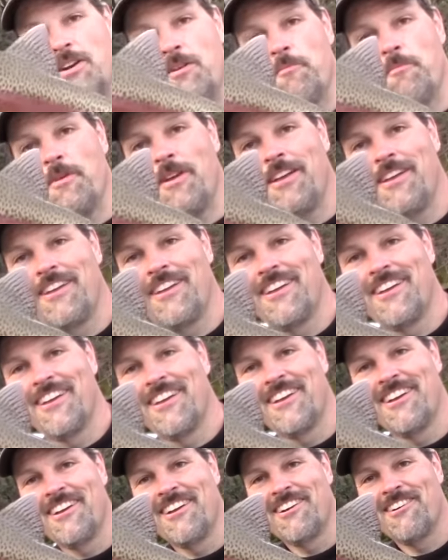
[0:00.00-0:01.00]
Kirk also
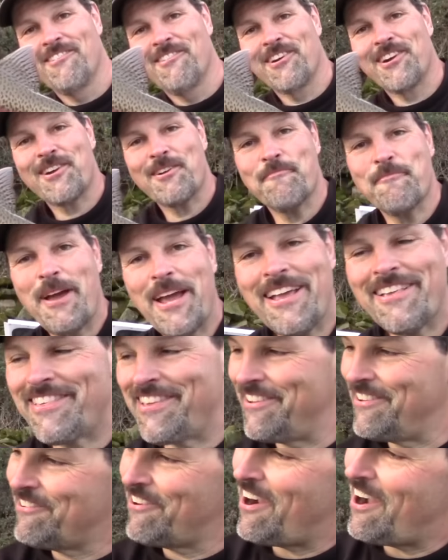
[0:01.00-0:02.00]
offers trips on the
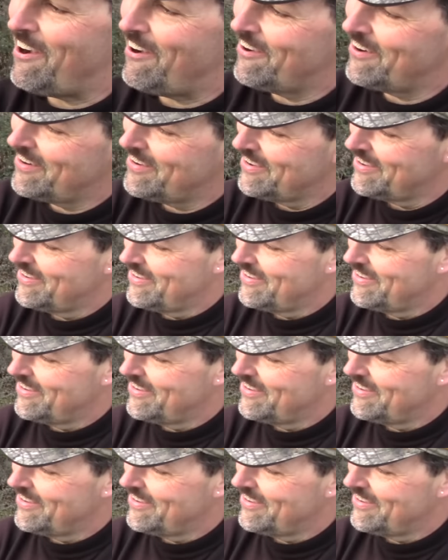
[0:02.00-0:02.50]
Sacramento for